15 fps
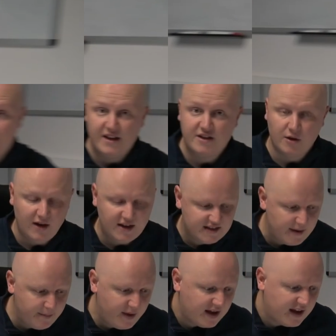Okay, so let's
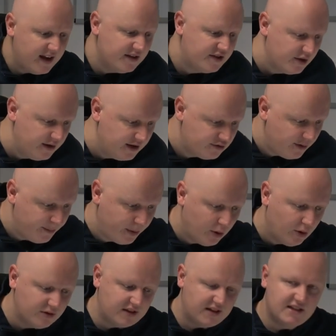get back into this
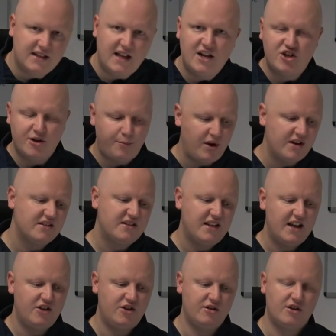report slash
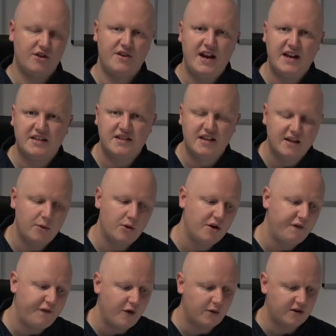presentation. So the next thing that we're going
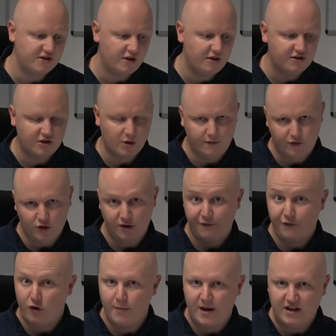to focus on, so we've done the
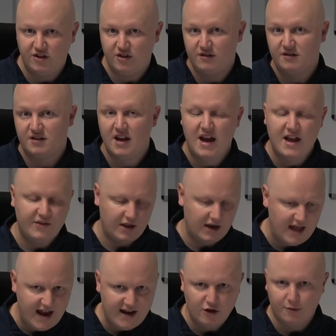formations, the
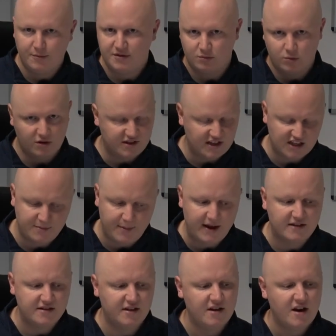lineups, what's
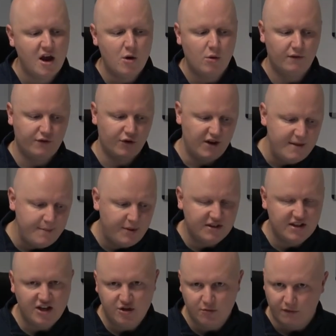expected, we've done in
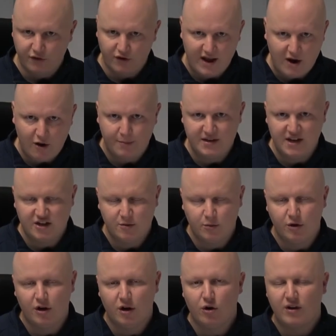possession, we've done out of possession,
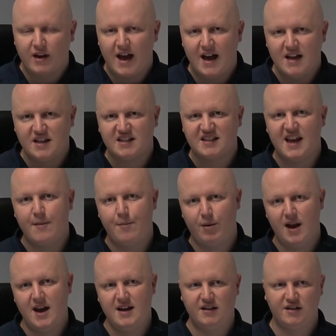we're going to look at set
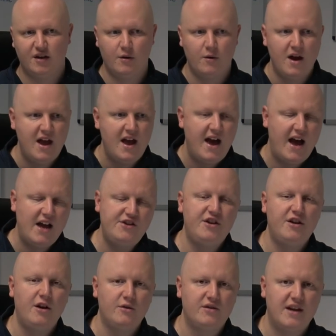plays. So as you
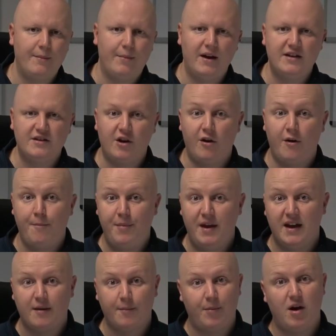know, set plays are a
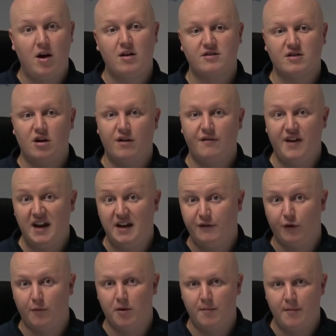big part of any
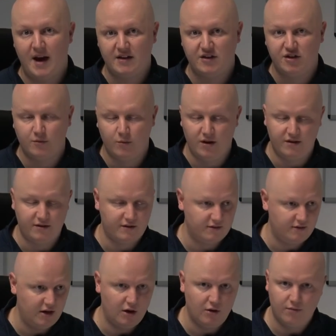football match with,
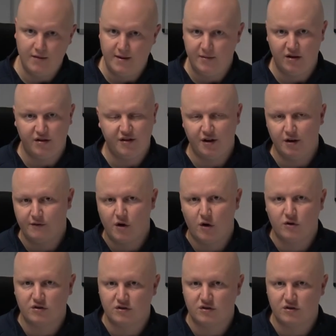you know, maybe a third of goals